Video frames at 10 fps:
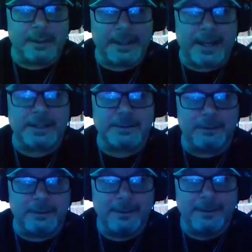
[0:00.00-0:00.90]

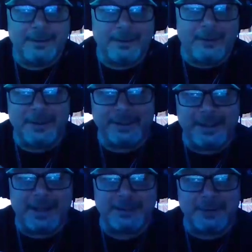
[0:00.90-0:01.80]
castle, a haunted
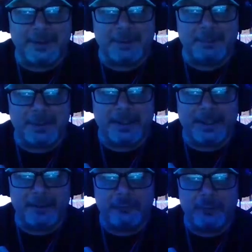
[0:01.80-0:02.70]
castle they can play
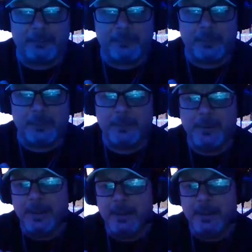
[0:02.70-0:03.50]
in and jump through.